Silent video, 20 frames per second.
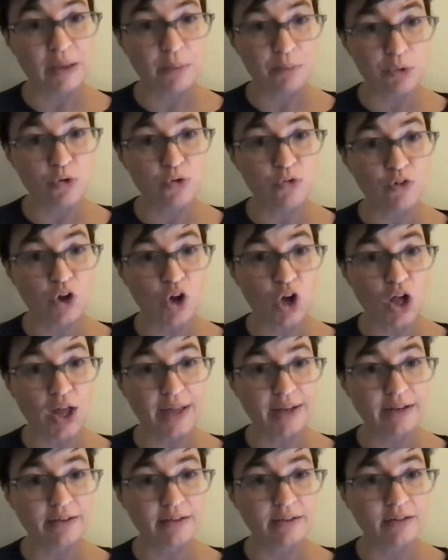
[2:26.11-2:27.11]
move
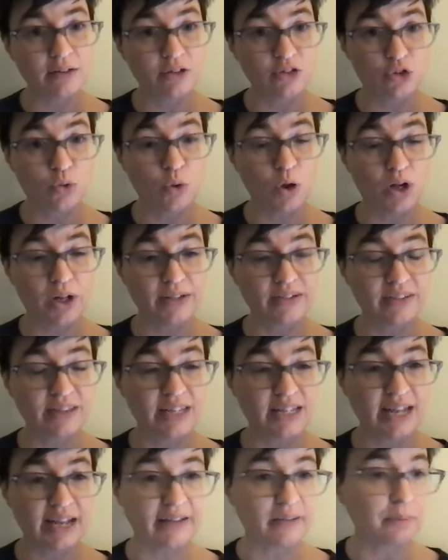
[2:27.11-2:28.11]
on to
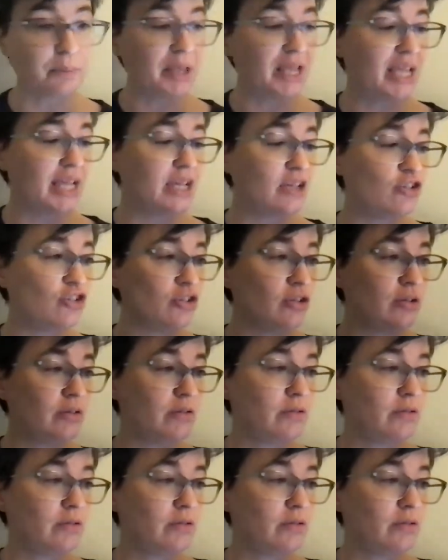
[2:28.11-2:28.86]
the next page.